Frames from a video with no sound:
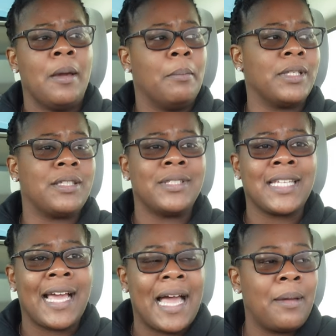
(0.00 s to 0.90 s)
But she was just
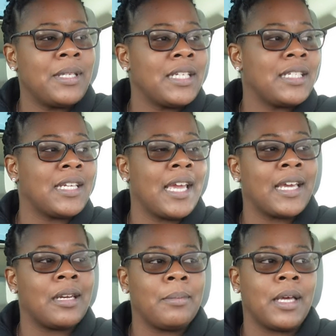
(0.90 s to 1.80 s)
like, I'm just
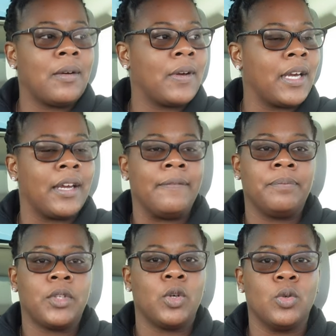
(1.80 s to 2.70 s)
checking. I'm like, okay,
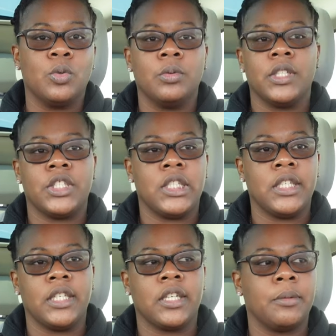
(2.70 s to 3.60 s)
cool. And
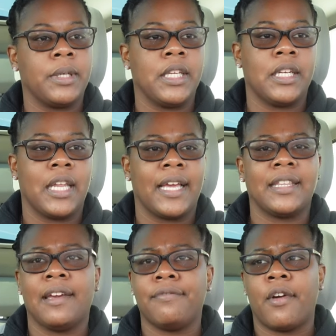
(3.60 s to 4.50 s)
she ended up getting like
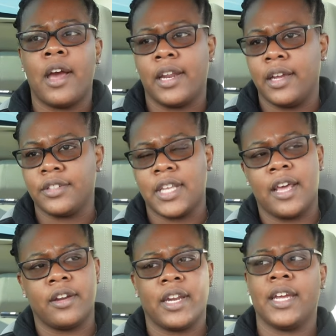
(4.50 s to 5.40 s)
that Friday or
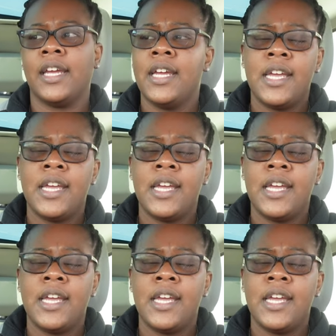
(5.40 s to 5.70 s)
Saturday.